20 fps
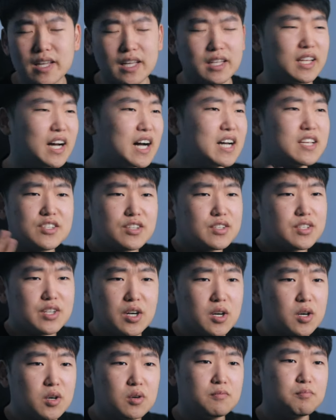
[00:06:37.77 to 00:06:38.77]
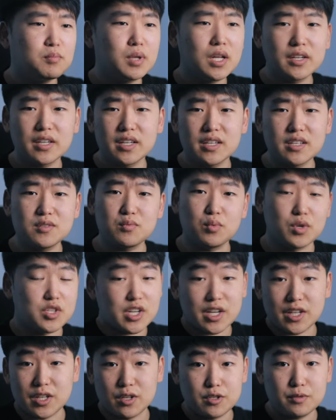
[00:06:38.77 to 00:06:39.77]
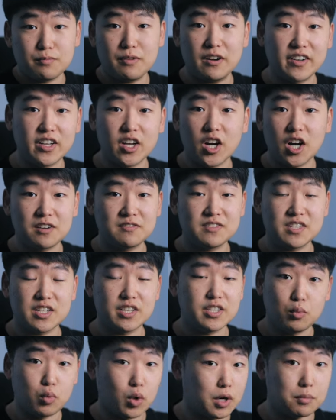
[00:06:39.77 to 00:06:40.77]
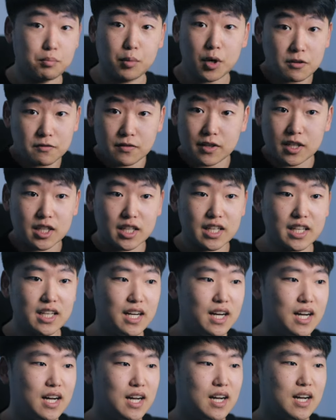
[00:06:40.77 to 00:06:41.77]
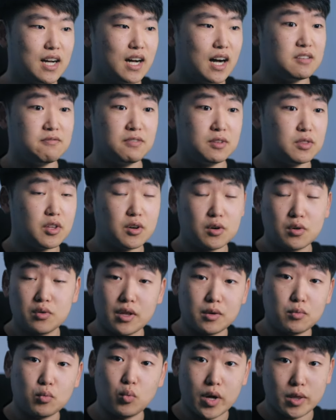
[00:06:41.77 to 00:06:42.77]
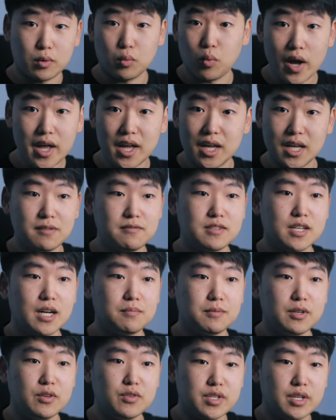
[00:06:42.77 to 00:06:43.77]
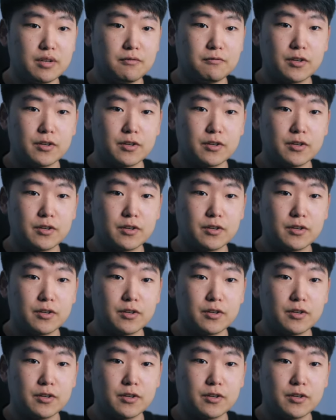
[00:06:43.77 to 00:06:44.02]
and iZotope plugins, which I use very often, work perfectly. Even though that with Waves, I'm using